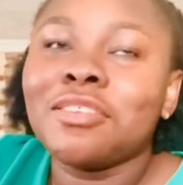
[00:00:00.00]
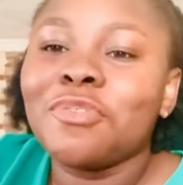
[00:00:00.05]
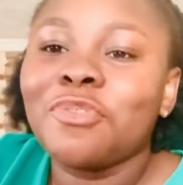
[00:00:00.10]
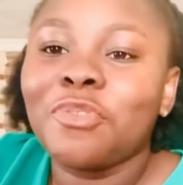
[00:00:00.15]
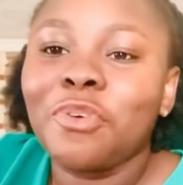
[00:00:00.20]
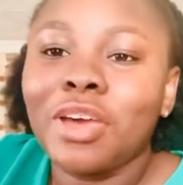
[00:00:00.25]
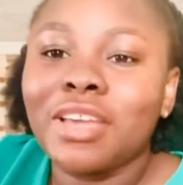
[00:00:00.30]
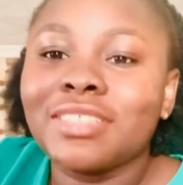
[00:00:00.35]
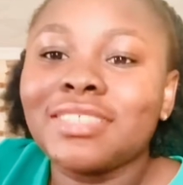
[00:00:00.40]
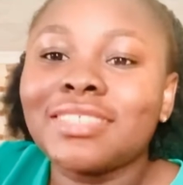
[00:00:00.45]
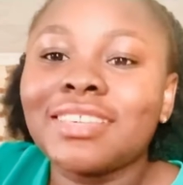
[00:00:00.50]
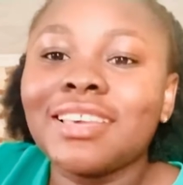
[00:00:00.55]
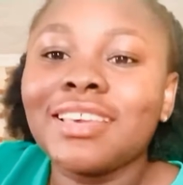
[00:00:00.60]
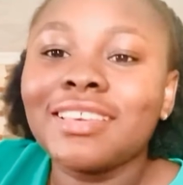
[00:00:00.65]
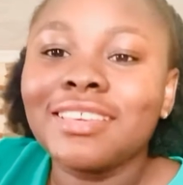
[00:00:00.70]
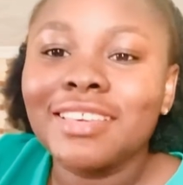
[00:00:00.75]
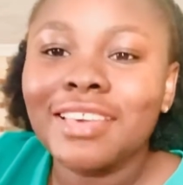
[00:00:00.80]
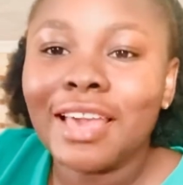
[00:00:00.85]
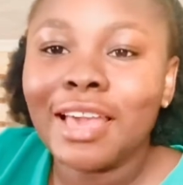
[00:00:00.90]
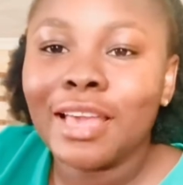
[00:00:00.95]
if you're a
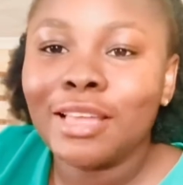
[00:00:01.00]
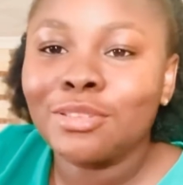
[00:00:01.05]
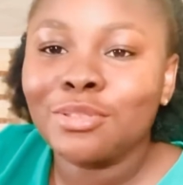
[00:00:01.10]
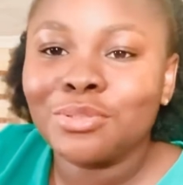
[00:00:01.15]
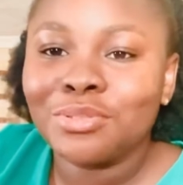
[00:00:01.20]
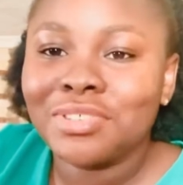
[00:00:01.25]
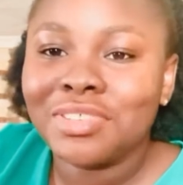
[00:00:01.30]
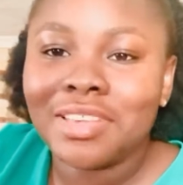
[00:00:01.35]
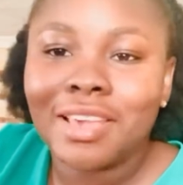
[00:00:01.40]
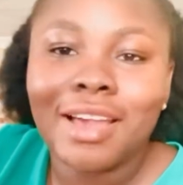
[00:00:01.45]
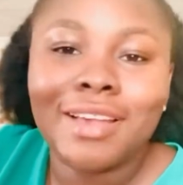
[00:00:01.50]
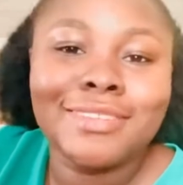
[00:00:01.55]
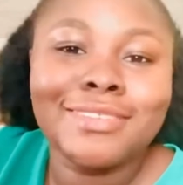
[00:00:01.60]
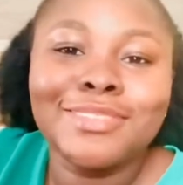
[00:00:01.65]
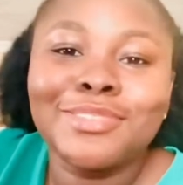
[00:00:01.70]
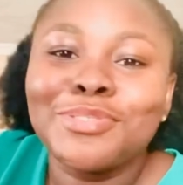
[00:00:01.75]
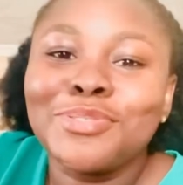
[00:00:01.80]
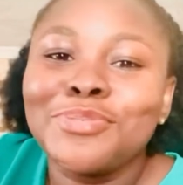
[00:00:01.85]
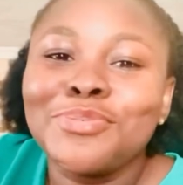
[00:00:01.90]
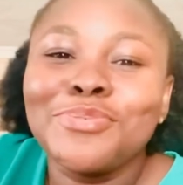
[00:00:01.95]
skincare
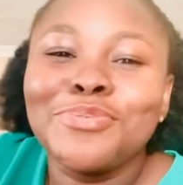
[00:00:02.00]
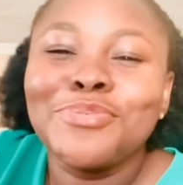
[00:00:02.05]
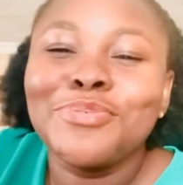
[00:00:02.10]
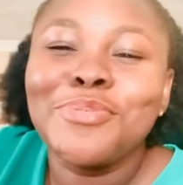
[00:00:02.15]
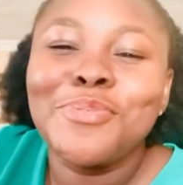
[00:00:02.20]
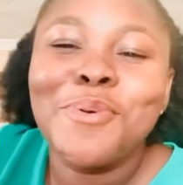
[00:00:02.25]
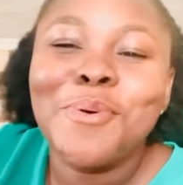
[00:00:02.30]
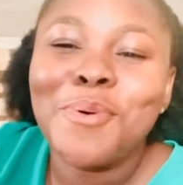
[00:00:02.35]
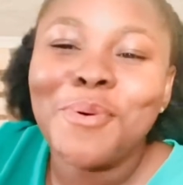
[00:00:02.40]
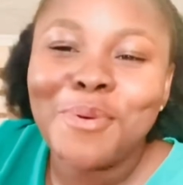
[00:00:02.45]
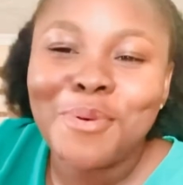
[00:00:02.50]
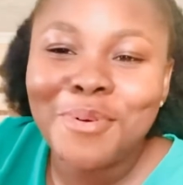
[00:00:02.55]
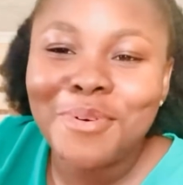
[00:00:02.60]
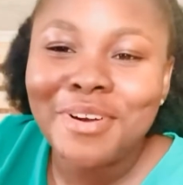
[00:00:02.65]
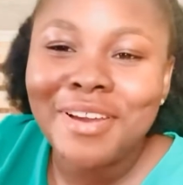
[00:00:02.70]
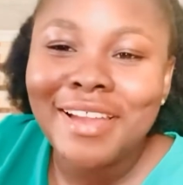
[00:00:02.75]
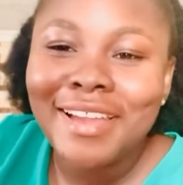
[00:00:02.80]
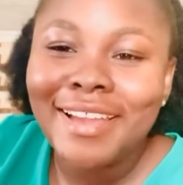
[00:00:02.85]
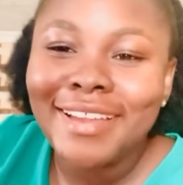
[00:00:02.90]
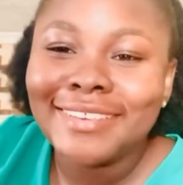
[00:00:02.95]
enthusiast, you know
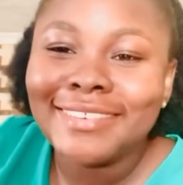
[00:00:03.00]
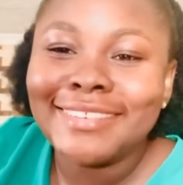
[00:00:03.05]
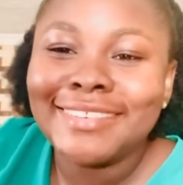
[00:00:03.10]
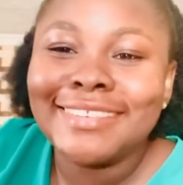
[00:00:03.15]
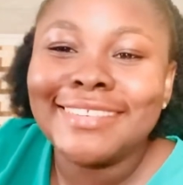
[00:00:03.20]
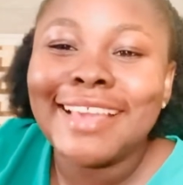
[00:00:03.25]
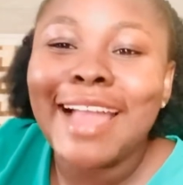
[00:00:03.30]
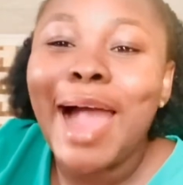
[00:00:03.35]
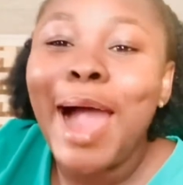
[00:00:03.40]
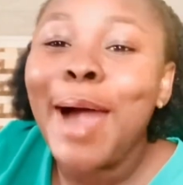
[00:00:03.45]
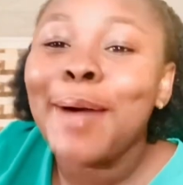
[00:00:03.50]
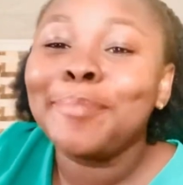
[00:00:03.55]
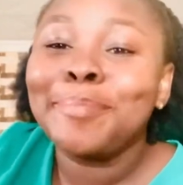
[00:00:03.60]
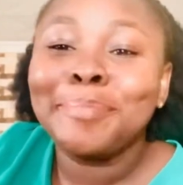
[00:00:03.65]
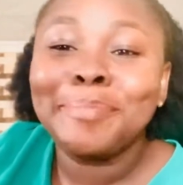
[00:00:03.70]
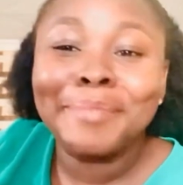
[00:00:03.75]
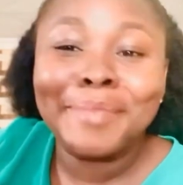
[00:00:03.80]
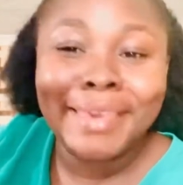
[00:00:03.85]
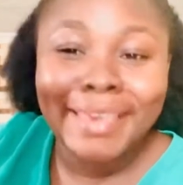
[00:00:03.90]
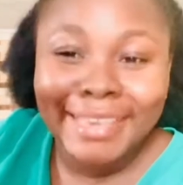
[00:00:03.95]
the
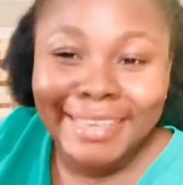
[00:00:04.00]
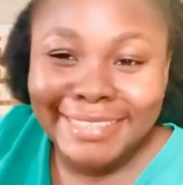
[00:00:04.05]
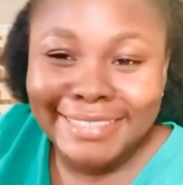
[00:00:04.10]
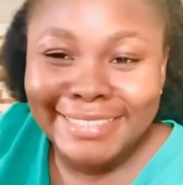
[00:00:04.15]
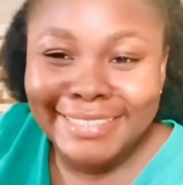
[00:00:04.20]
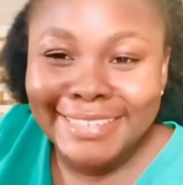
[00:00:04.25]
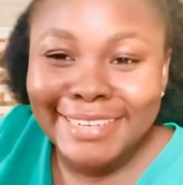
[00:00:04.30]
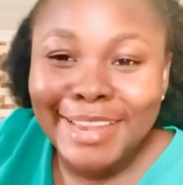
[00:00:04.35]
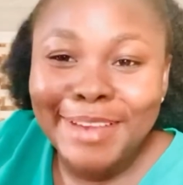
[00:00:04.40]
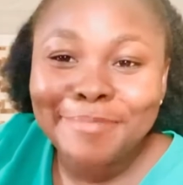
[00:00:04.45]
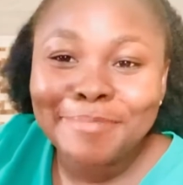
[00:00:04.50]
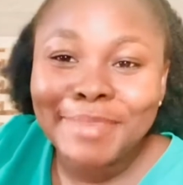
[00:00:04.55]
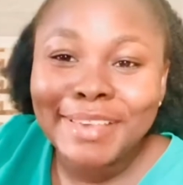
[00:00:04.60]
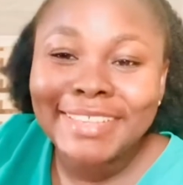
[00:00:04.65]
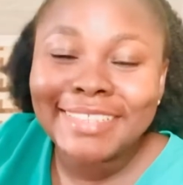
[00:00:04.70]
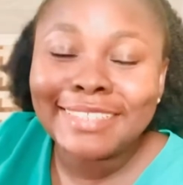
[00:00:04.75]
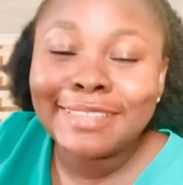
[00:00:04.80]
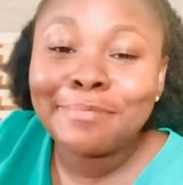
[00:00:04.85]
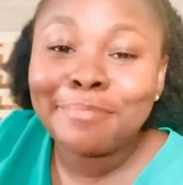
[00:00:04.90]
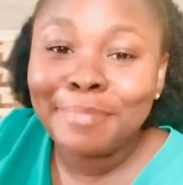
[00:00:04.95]

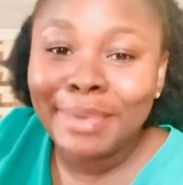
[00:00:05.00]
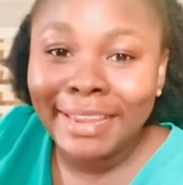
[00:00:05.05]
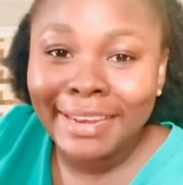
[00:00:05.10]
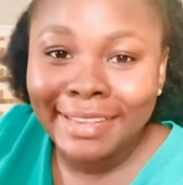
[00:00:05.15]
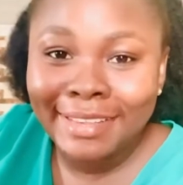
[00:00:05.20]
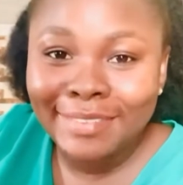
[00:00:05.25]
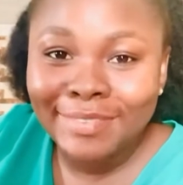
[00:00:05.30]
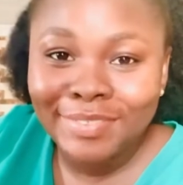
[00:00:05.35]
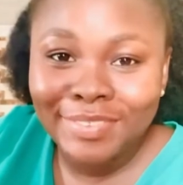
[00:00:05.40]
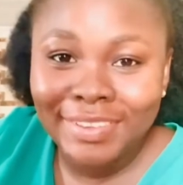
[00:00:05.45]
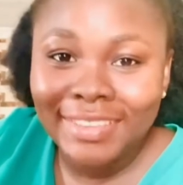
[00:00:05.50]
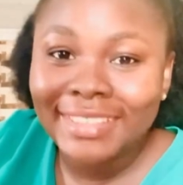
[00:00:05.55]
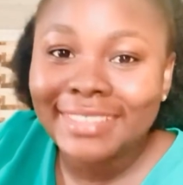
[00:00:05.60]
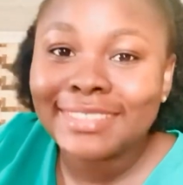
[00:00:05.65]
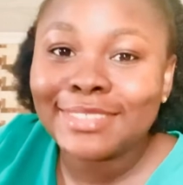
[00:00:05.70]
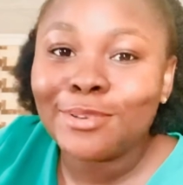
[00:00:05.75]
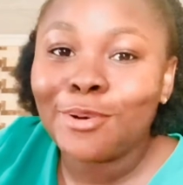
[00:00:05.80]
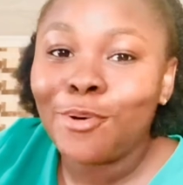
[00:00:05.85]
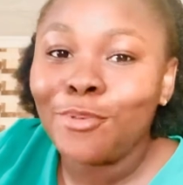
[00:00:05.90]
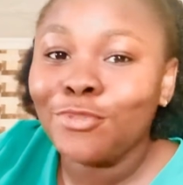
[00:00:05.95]
amazing
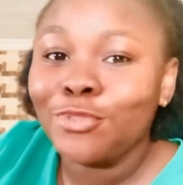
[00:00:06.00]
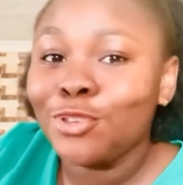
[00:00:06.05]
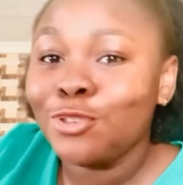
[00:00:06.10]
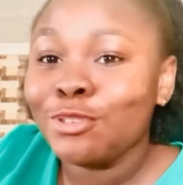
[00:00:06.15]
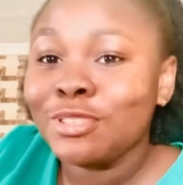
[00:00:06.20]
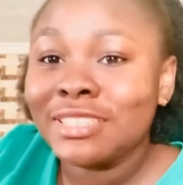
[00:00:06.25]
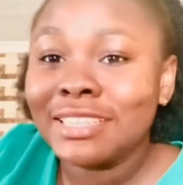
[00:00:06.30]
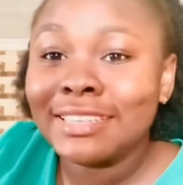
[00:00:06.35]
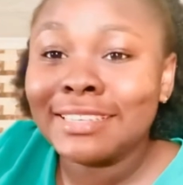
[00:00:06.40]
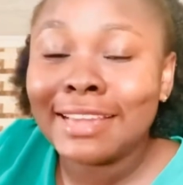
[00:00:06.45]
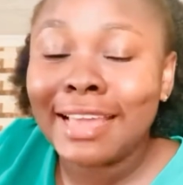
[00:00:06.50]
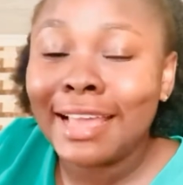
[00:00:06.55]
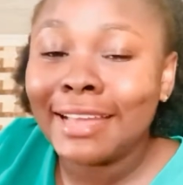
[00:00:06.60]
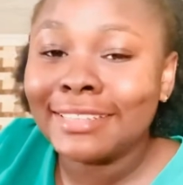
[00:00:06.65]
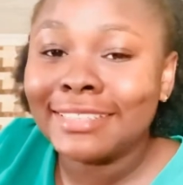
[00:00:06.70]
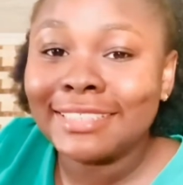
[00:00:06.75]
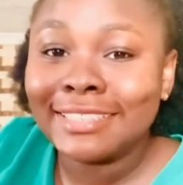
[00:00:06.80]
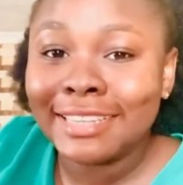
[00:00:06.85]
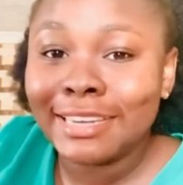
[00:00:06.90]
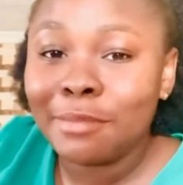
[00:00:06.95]
benefit of using
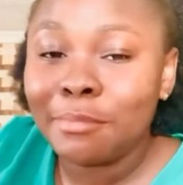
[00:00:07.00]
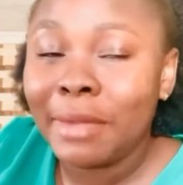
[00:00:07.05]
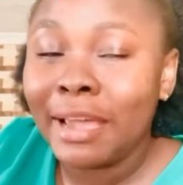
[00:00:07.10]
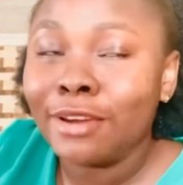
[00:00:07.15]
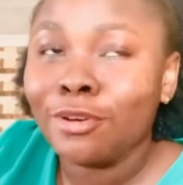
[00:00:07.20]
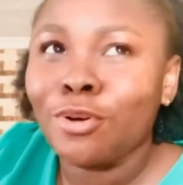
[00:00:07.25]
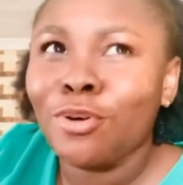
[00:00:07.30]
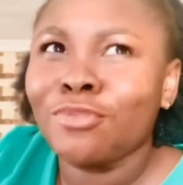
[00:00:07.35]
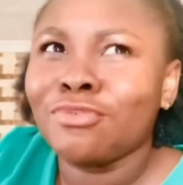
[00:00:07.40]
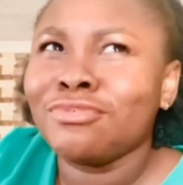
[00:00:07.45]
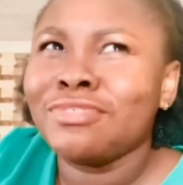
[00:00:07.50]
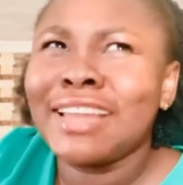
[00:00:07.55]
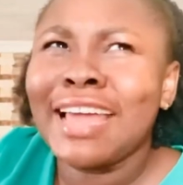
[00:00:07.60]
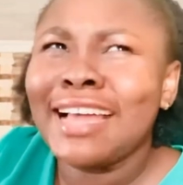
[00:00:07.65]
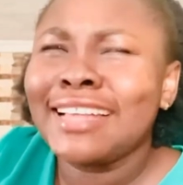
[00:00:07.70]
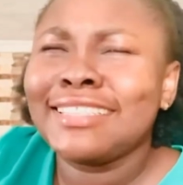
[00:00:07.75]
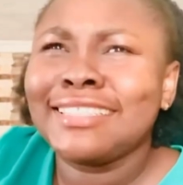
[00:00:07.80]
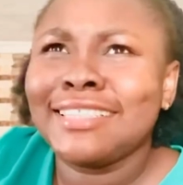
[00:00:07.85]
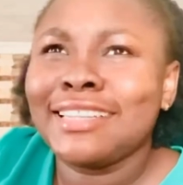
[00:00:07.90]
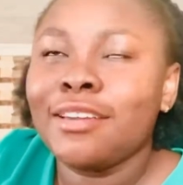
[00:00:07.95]

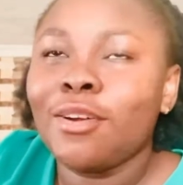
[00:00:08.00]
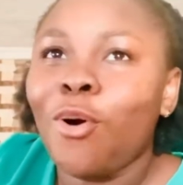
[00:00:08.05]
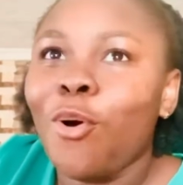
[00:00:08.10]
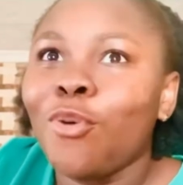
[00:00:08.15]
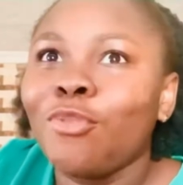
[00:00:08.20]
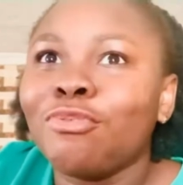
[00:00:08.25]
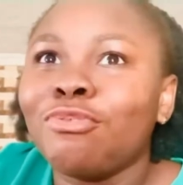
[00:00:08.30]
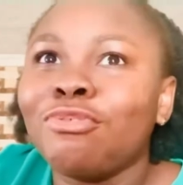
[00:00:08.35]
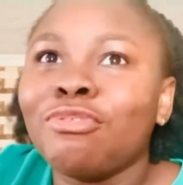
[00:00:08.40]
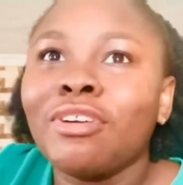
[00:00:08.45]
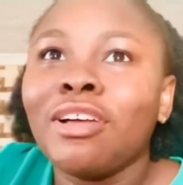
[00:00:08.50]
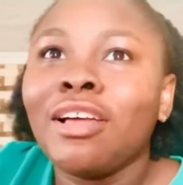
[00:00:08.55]
niacinamide,